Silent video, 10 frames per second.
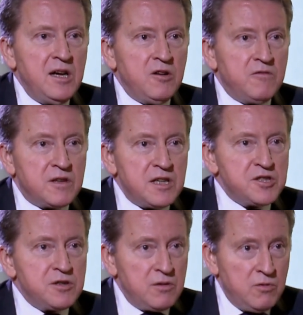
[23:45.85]
of
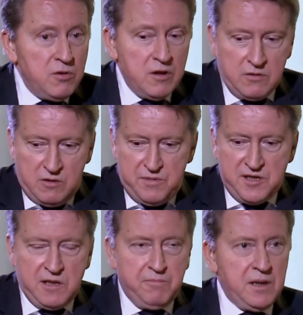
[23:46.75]
Russian oil to be
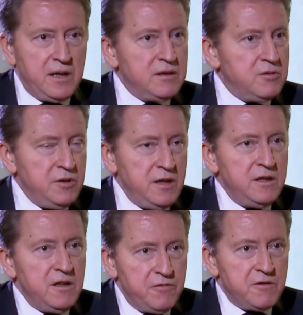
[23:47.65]
supplied to
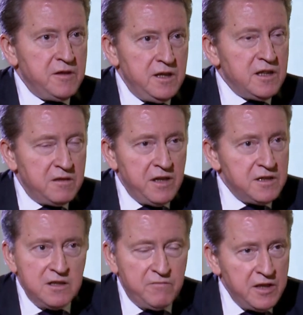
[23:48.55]
India for the year
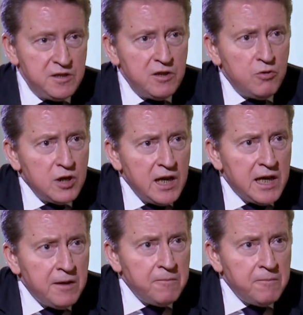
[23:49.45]
2020 only.